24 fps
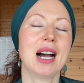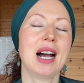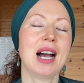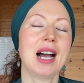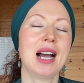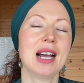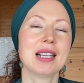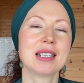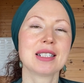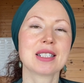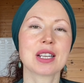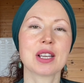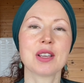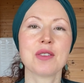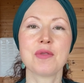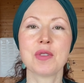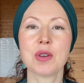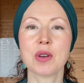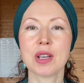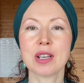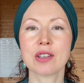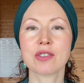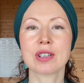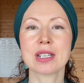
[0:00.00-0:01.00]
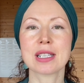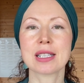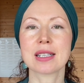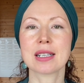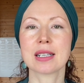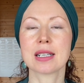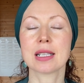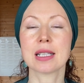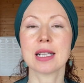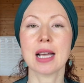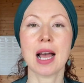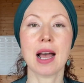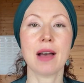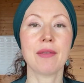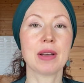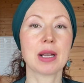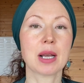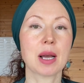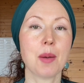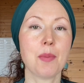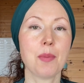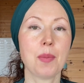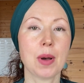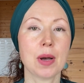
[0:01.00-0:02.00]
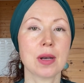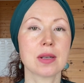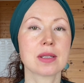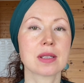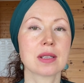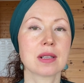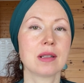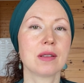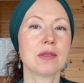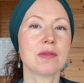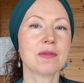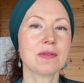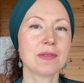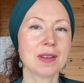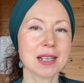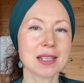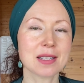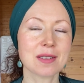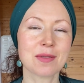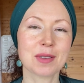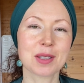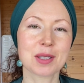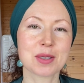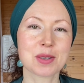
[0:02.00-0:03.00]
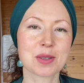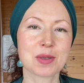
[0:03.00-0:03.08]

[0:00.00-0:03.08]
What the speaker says: And if you're interested in having a personal face fitness